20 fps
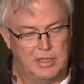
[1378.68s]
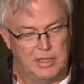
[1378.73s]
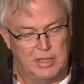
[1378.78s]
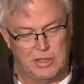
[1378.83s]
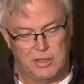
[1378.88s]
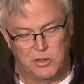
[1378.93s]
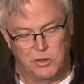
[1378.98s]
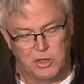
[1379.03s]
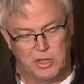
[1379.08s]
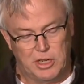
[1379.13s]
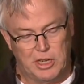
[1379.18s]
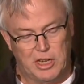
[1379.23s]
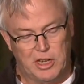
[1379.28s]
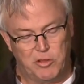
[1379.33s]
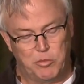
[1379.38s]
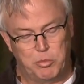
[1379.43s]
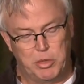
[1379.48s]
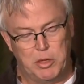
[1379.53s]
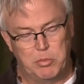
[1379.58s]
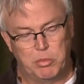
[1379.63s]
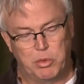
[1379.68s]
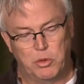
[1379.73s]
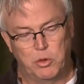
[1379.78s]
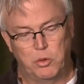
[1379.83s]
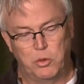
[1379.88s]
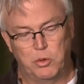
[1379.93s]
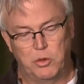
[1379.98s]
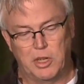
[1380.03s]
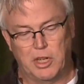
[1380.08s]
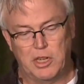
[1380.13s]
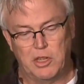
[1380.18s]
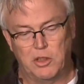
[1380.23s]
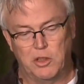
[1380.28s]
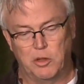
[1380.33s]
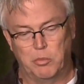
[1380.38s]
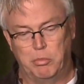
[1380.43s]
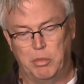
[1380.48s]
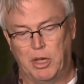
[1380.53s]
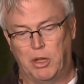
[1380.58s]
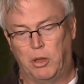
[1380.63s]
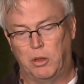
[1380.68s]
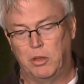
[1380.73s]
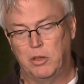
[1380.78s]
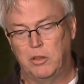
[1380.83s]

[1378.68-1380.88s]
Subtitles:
You're going to have people who tighten the belt